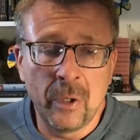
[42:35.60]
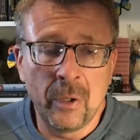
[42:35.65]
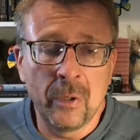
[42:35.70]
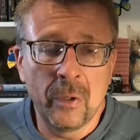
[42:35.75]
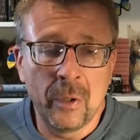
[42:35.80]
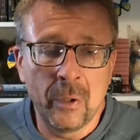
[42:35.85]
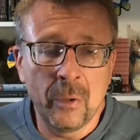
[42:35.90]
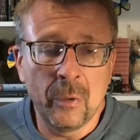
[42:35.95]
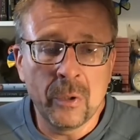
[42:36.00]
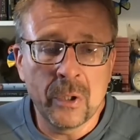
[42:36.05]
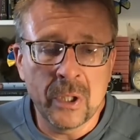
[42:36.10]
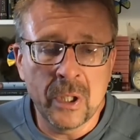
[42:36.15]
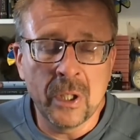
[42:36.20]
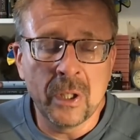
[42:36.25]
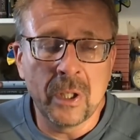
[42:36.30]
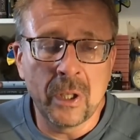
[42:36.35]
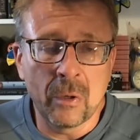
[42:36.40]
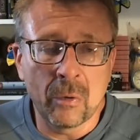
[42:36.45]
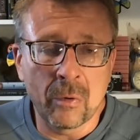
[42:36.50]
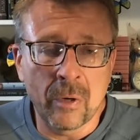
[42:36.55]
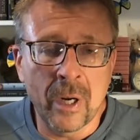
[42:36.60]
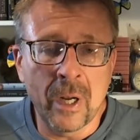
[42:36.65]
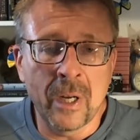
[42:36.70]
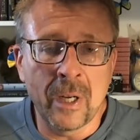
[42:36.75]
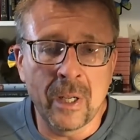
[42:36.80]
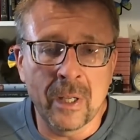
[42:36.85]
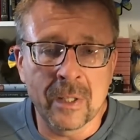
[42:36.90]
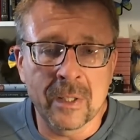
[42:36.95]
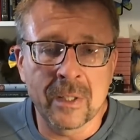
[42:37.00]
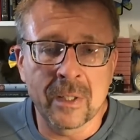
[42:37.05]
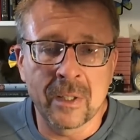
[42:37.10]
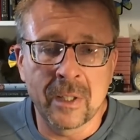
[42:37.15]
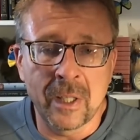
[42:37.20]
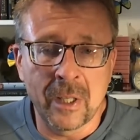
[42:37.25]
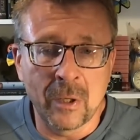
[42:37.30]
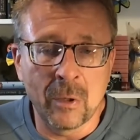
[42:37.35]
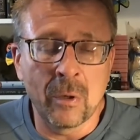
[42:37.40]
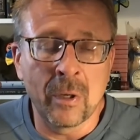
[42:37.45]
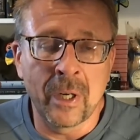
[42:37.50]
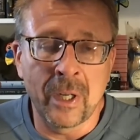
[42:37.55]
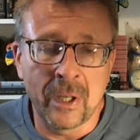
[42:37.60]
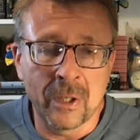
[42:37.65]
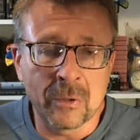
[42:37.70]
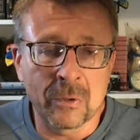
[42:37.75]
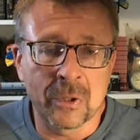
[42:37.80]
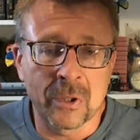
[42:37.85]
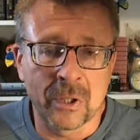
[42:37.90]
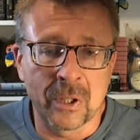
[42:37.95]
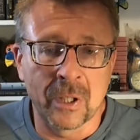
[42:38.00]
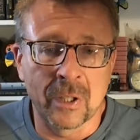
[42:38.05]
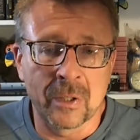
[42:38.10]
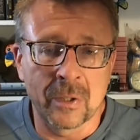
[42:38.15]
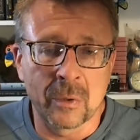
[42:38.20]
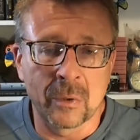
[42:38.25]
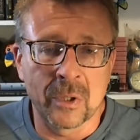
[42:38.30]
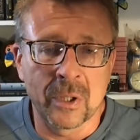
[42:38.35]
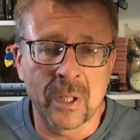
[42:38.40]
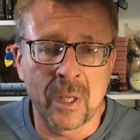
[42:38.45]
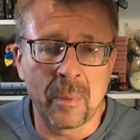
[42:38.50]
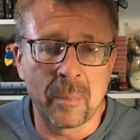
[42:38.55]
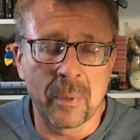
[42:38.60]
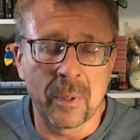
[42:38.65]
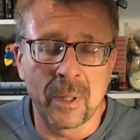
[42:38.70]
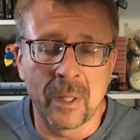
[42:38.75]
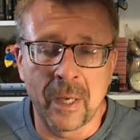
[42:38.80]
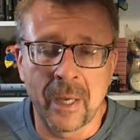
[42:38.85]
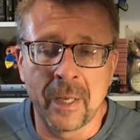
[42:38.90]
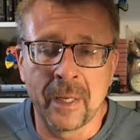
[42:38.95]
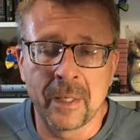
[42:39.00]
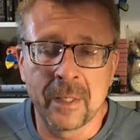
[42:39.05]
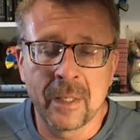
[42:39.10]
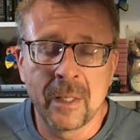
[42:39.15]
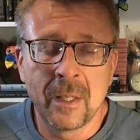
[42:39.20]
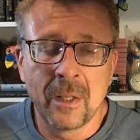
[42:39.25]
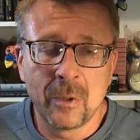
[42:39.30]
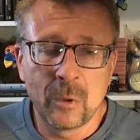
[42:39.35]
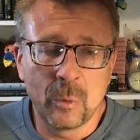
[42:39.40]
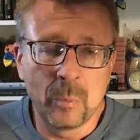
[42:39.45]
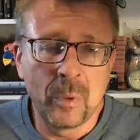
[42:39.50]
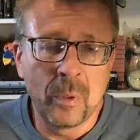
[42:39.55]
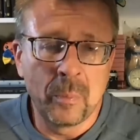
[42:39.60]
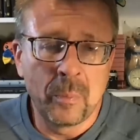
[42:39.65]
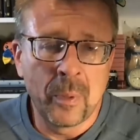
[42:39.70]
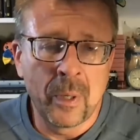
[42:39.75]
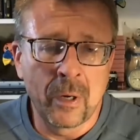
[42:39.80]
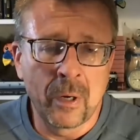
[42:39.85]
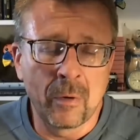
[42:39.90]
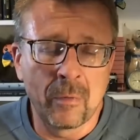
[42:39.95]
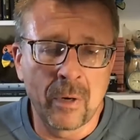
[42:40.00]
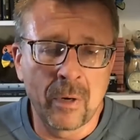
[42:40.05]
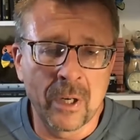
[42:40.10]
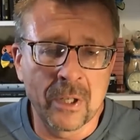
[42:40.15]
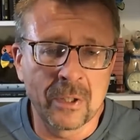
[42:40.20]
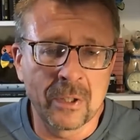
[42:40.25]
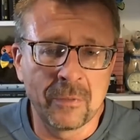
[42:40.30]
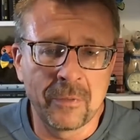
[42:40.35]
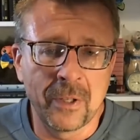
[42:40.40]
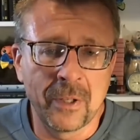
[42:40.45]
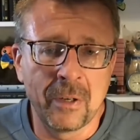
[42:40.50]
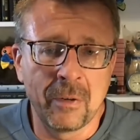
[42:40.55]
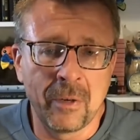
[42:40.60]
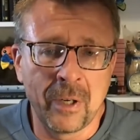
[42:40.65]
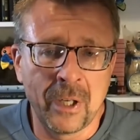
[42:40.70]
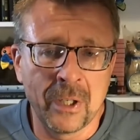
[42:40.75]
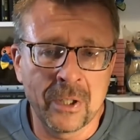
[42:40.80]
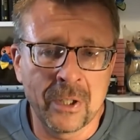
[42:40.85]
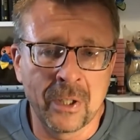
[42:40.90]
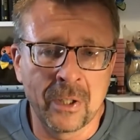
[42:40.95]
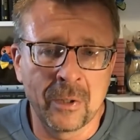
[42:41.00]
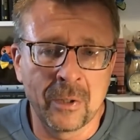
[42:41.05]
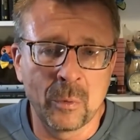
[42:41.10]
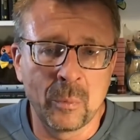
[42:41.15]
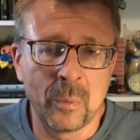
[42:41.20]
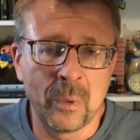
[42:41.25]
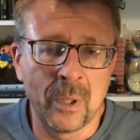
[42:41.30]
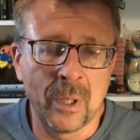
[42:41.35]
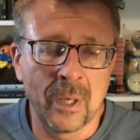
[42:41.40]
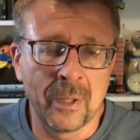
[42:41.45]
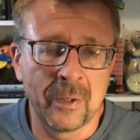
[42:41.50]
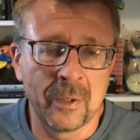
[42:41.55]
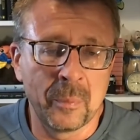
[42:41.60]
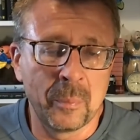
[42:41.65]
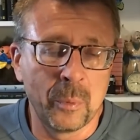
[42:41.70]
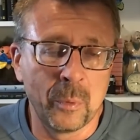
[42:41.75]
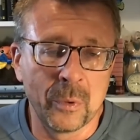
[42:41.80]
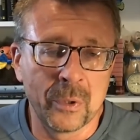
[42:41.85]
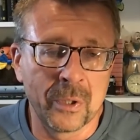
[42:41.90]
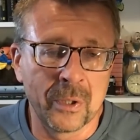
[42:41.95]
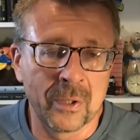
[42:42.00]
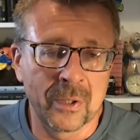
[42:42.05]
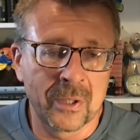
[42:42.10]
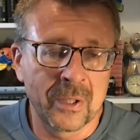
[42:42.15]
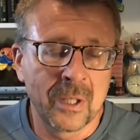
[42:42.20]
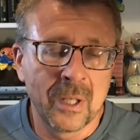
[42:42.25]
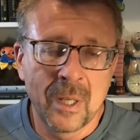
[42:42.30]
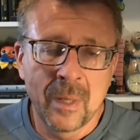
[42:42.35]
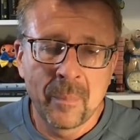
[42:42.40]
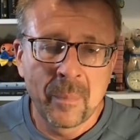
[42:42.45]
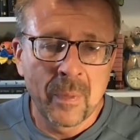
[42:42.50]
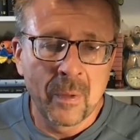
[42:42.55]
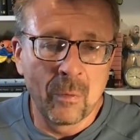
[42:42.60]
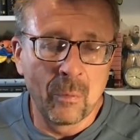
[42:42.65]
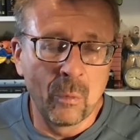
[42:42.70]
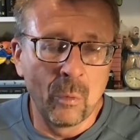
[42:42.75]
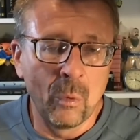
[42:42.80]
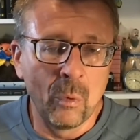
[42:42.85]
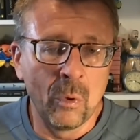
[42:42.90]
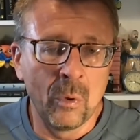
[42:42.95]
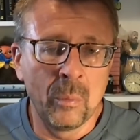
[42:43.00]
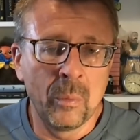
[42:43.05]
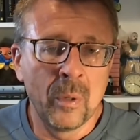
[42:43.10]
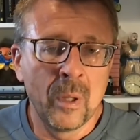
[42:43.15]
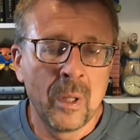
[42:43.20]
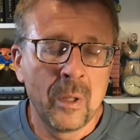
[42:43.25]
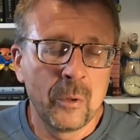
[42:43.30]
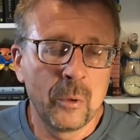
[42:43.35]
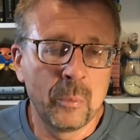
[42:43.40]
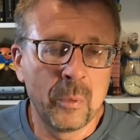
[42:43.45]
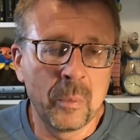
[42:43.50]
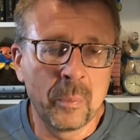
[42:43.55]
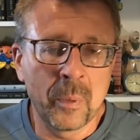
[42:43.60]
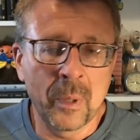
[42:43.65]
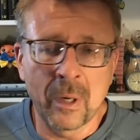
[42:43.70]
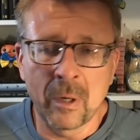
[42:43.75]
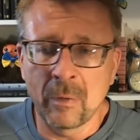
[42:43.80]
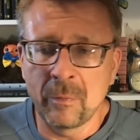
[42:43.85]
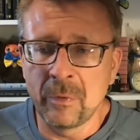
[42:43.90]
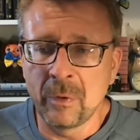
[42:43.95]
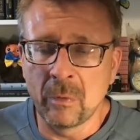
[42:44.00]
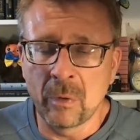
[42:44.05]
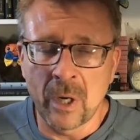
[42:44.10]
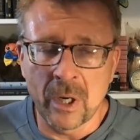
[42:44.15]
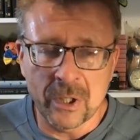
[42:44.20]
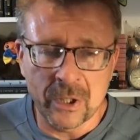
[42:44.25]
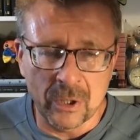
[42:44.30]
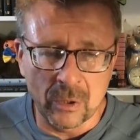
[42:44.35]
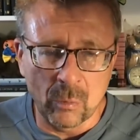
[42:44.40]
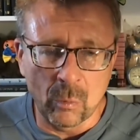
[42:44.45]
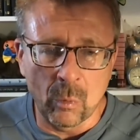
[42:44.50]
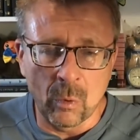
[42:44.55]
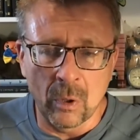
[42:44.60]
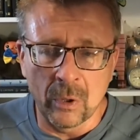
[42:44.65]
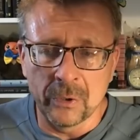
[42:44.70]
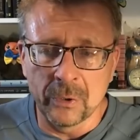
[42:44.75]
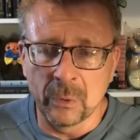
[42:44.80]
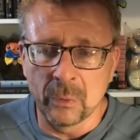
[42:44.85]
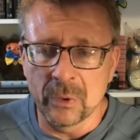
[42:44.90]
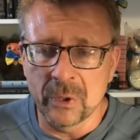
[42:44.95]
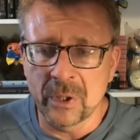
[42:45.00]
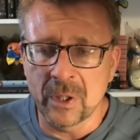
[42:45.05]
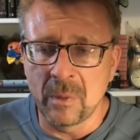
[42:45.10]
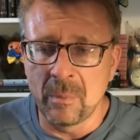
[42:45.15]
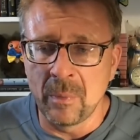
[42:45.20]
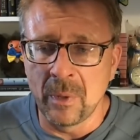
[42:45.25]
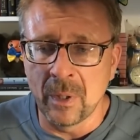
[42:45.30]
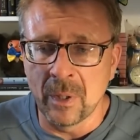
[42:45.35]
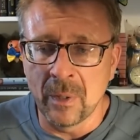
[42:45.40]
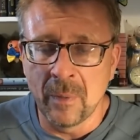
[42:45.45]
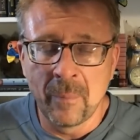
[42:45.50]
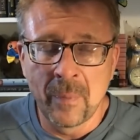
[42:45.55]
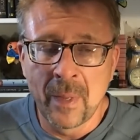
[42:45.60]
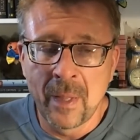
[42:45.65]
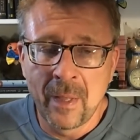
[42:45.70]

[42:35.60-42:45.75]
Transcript: you see the Ukrainians, they're not interested, to say polite, to be part of Russian Federation, to be under Putin's rule, to be part of the Russian world, Ruski Mir,